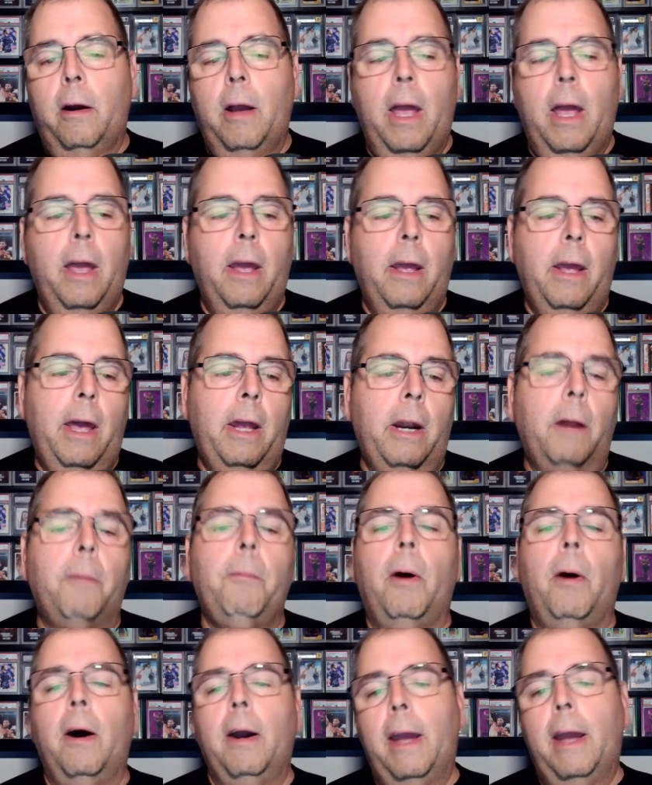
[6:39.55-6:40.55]
And
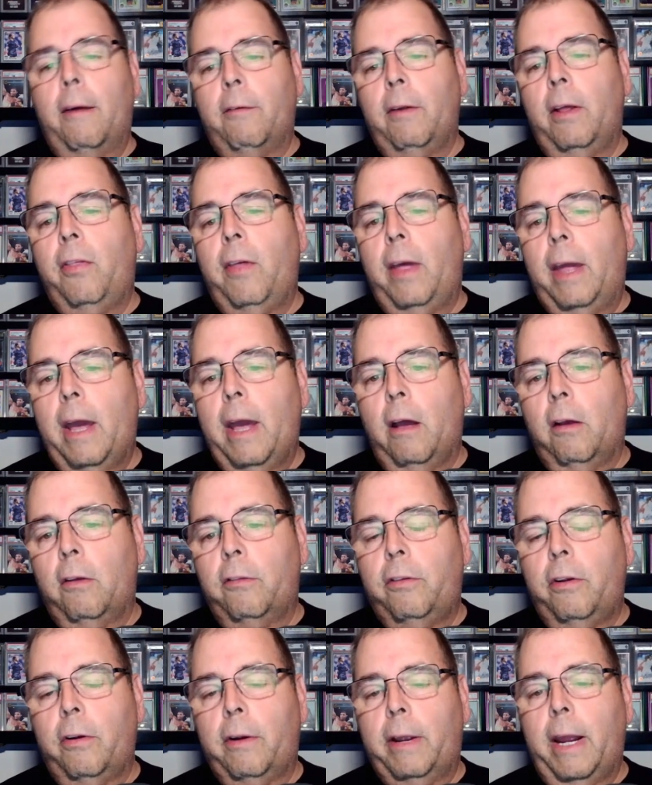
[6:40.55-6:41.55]
among everything
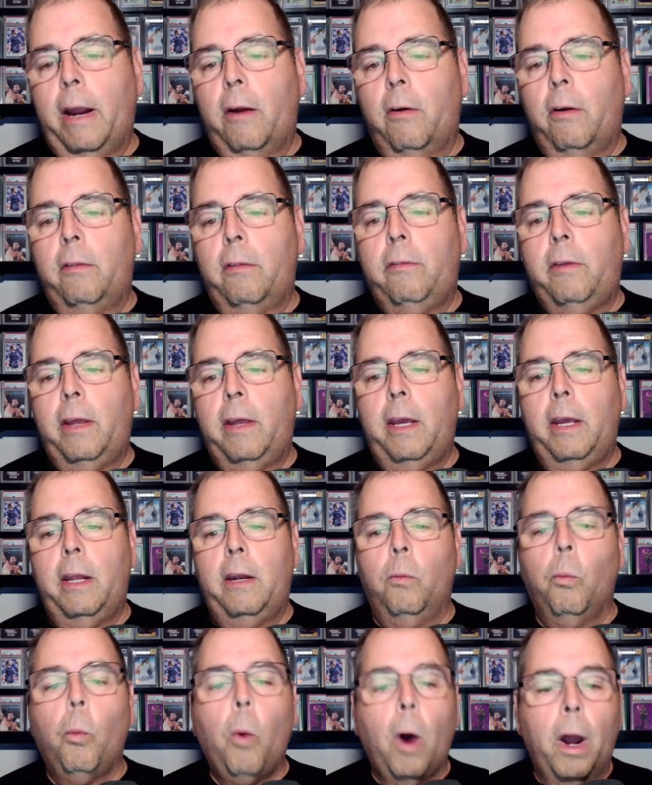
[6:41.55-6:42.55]
else, you're guaranteed
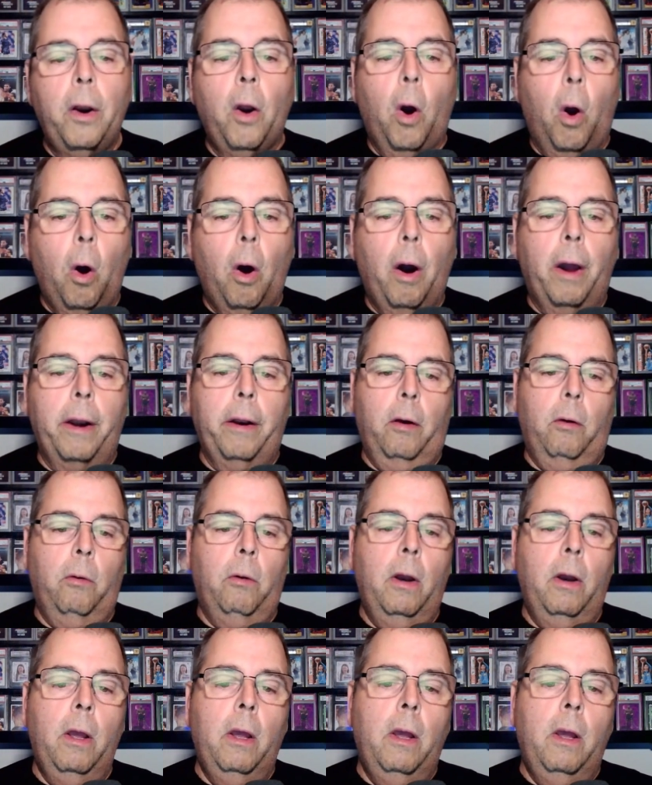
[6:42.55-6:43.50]
one auto.